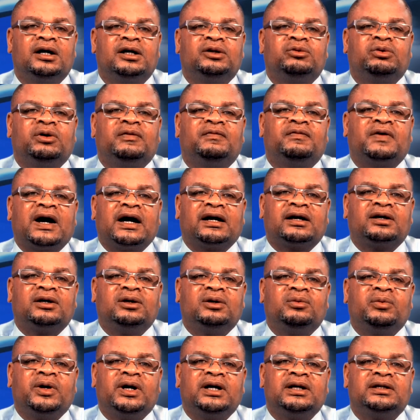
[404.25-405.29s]
to
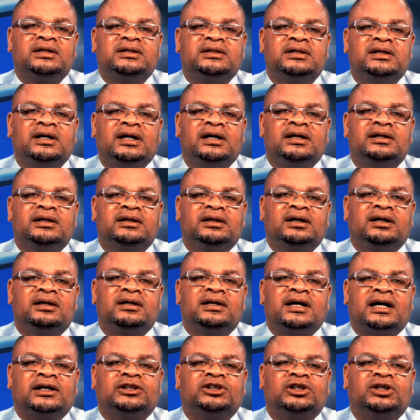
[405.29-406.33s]
evacuate Indian
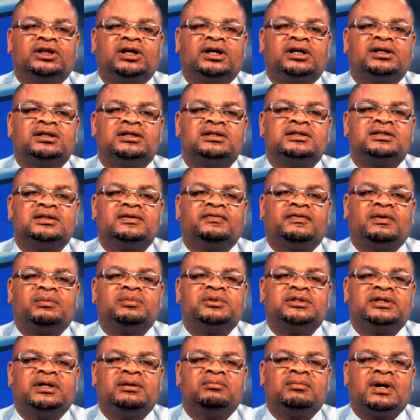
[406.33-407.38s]
nationals from
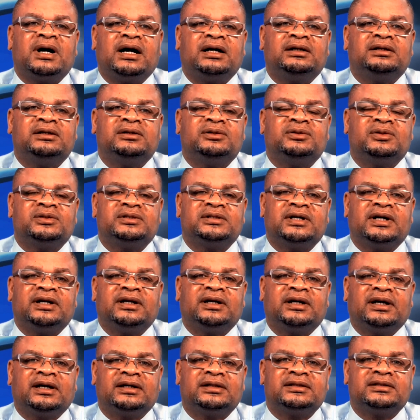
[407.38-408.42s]
St. Martin to
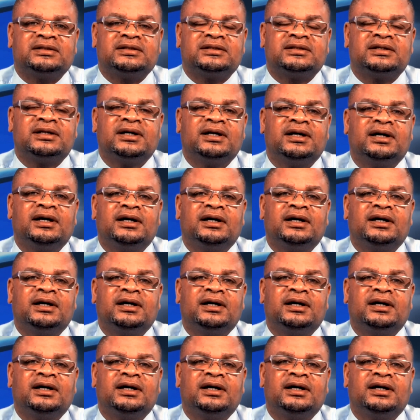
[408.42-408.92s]
St. Kitts.